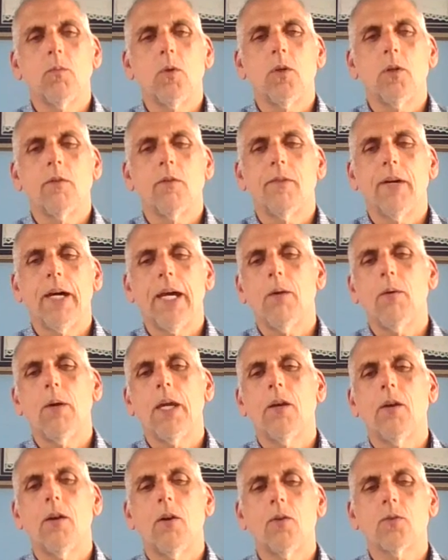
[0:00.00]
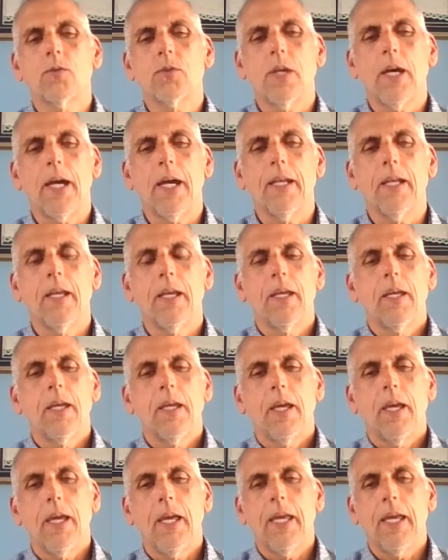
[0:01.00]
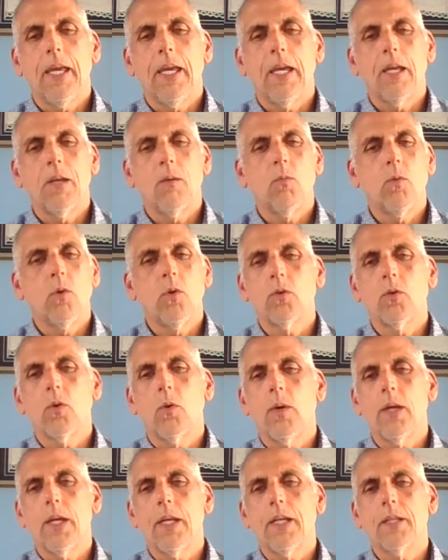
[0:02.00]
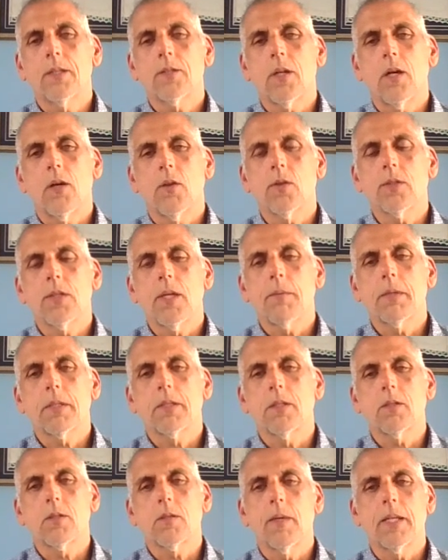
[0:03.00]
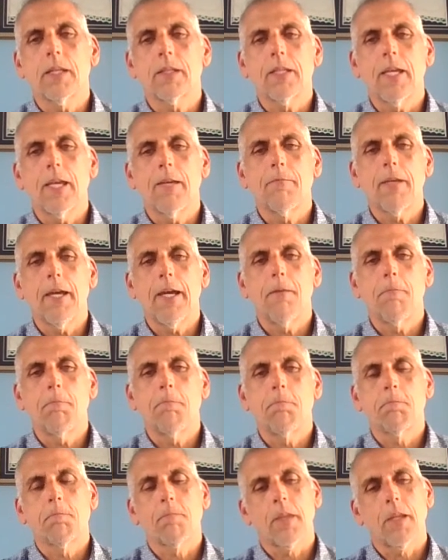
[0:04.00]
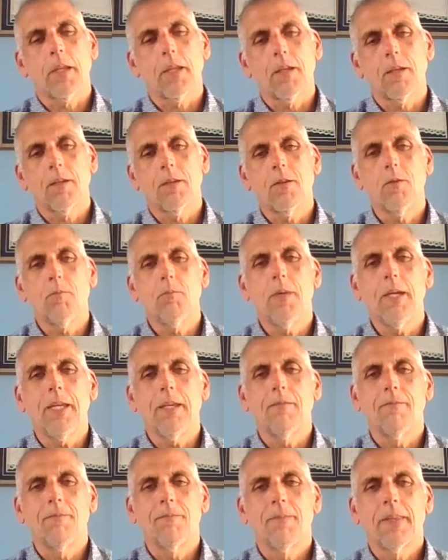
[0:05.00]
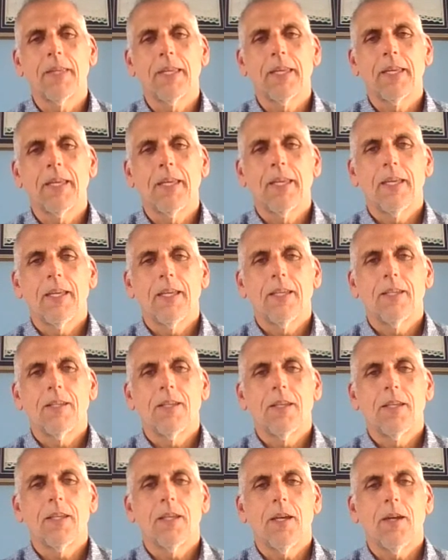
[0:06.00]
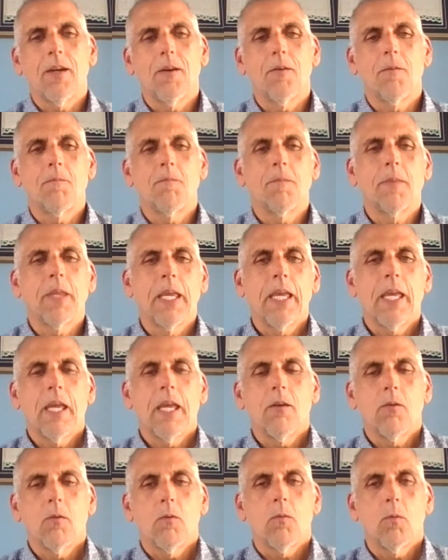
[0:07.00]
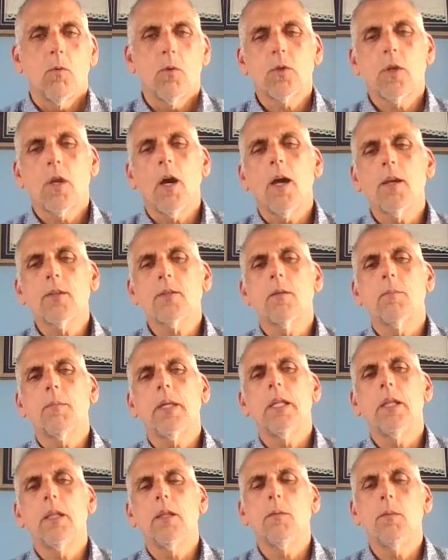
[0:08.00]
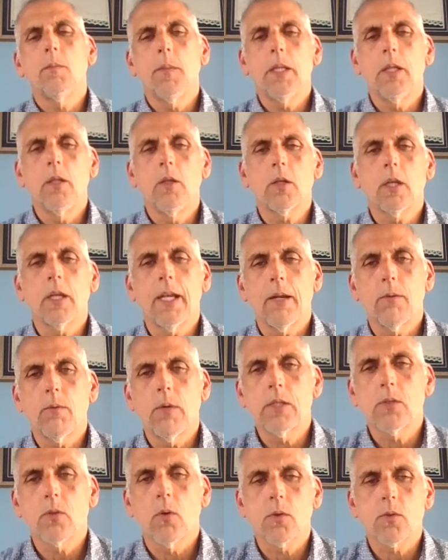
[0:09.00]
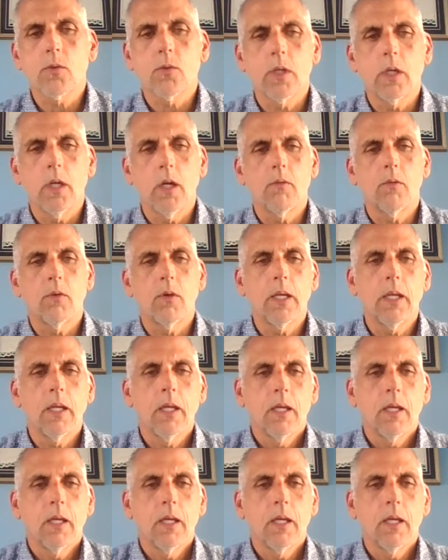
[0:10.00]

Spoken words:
we'll evaluate our own site, and we'll go ahead and install the septic system at the same time. Could be. We'll constantly be looking at resource recovery,